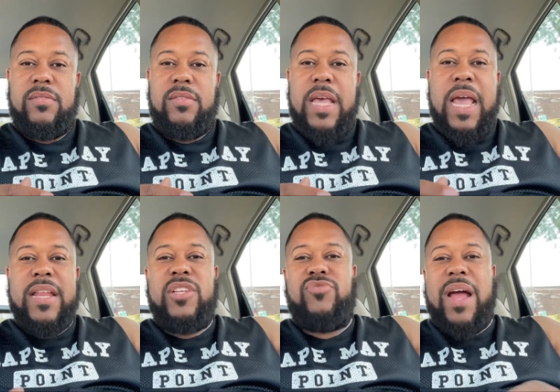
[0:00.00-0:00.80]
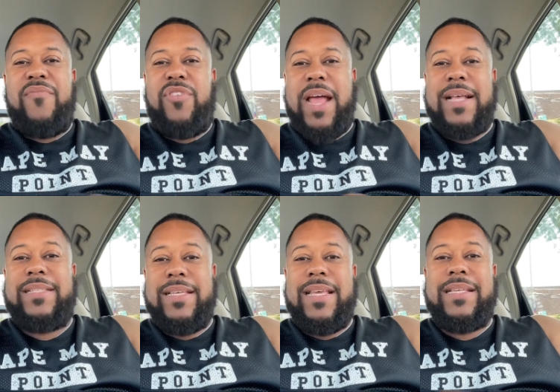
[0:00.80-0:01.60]
And the driver has
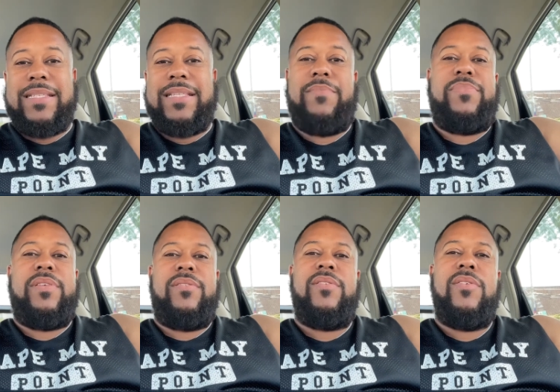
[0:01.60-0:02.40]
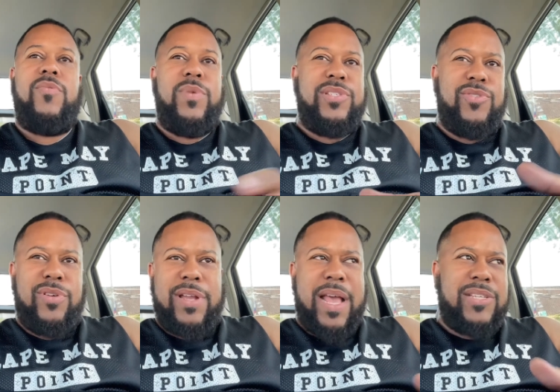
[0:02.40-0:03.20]
to get something, which
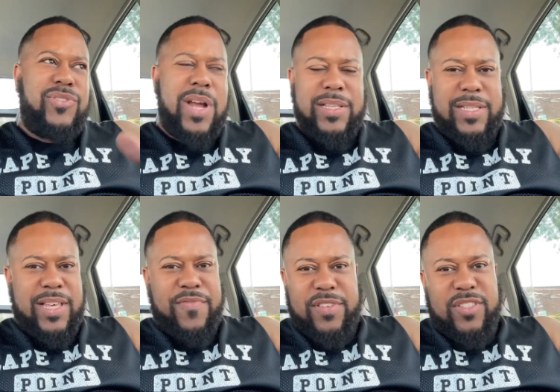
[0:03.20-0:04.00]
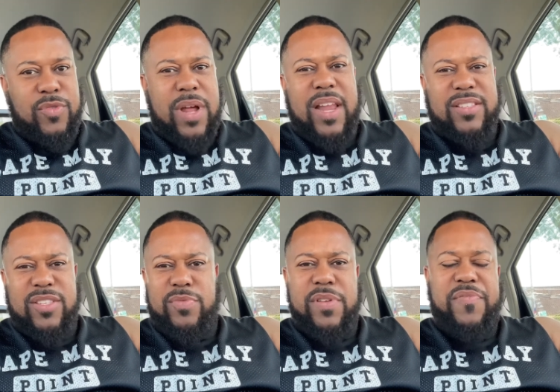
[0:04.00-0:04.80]
DoorDash tries to give us
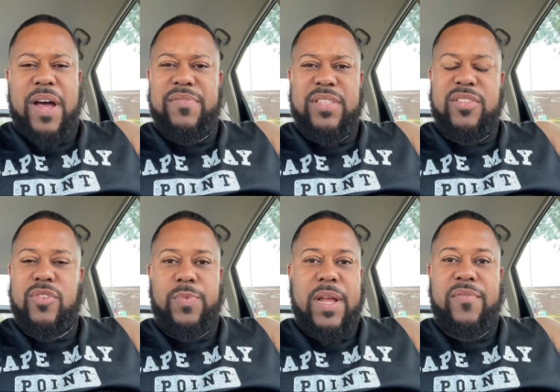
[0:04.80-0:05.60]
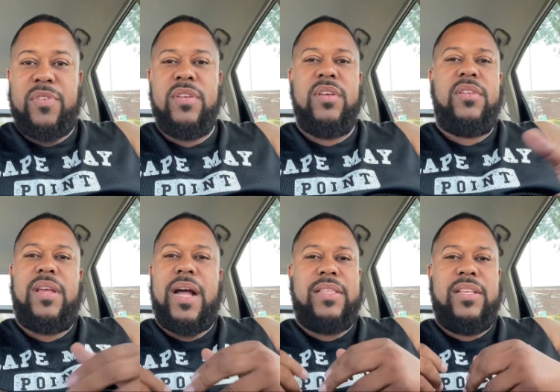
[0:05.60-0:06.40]
$2.25 or whatever. They
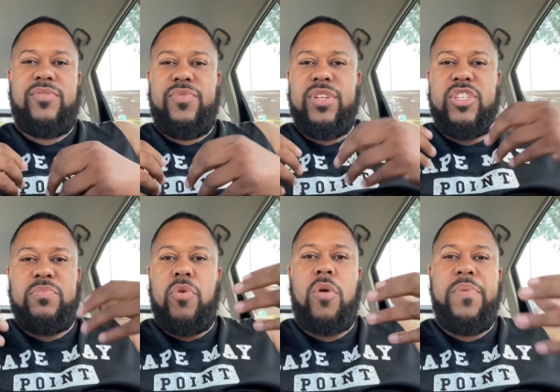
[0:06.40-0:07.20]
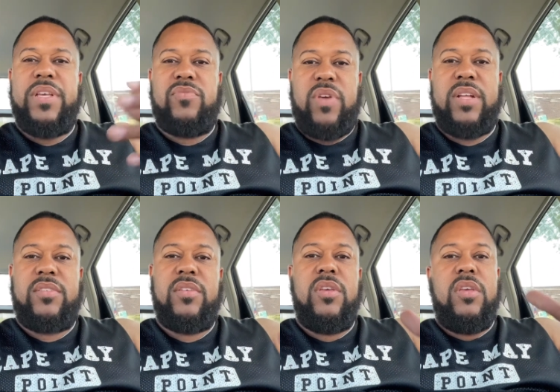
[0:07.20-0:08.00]
got these really small base
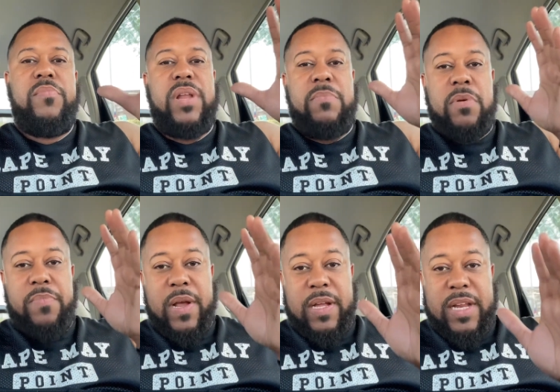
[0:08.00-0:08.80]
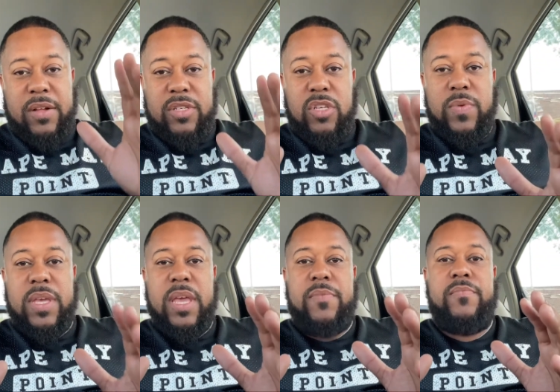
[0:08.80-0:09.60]
rates, but I'm going to break it down to you
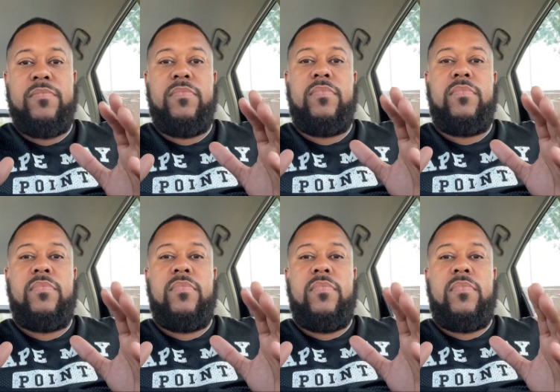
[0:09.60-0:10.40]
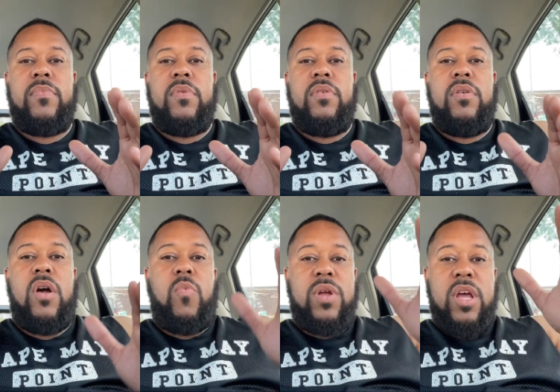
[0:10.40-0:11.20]
again. A
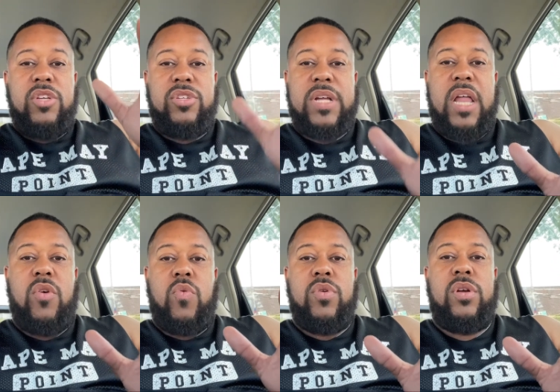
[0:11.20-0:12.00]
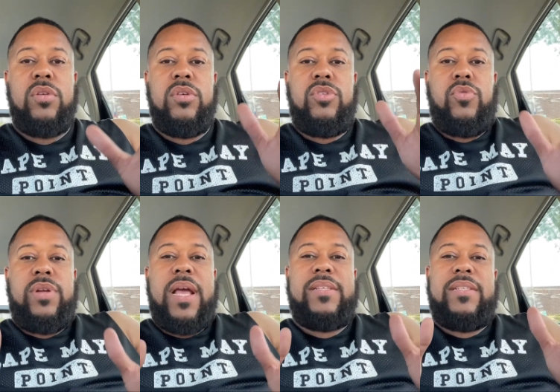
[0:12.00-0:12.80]
$100 order,
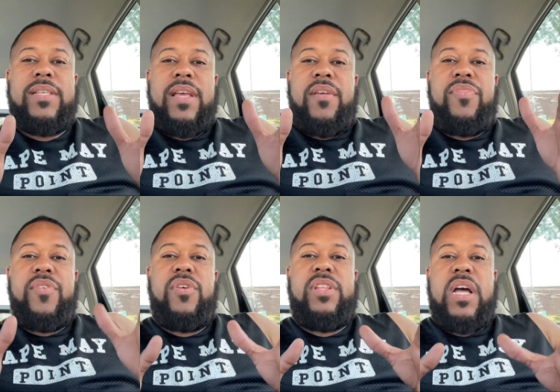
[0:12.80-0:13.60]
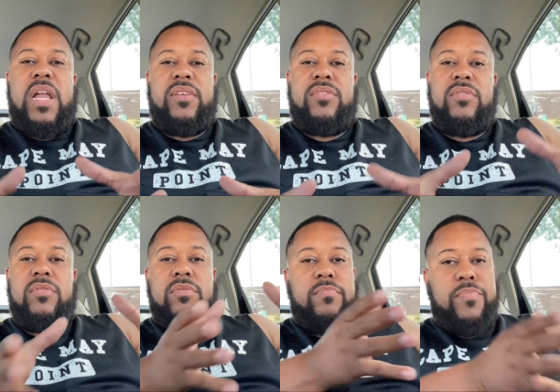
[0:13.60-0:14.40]
DoorDash is taking $30.
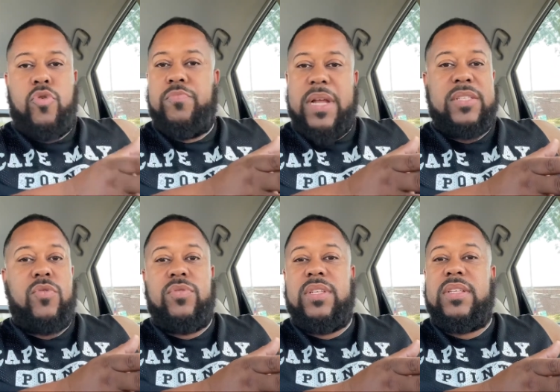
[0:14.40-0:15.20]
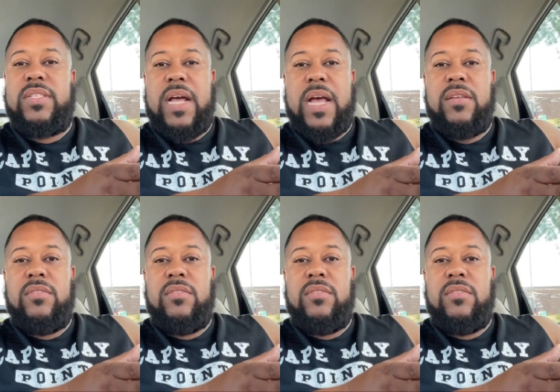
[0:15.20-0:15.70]
Boom, that's going to the side.